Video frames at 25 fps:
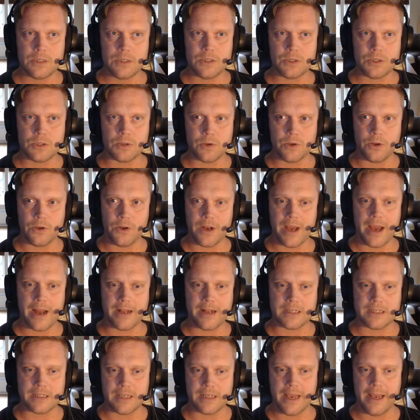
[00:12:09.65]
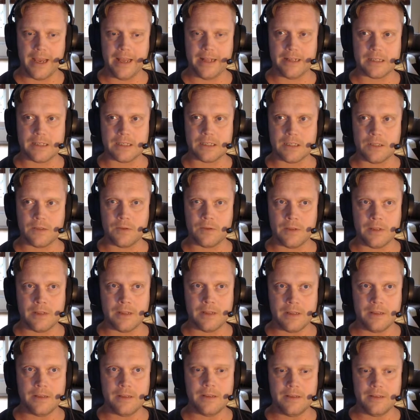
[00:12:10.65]
So the United States
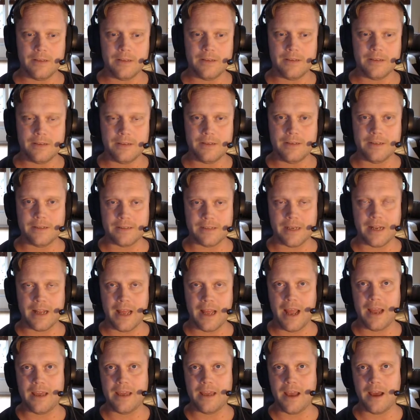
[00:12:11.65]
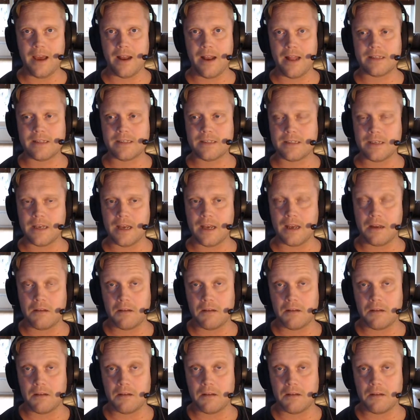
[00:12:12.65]
said, "Hey, yeah, let's.